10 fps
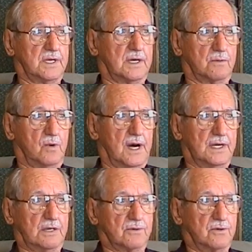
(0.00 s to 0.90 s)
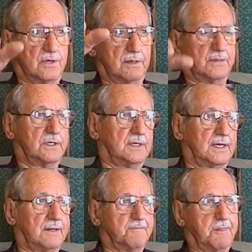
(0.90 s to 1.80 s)
You had a winding road up to it.
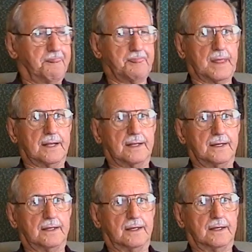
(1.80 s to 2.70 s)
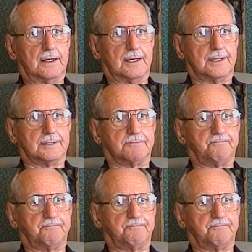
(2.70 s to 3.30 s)
Mm-hmm. And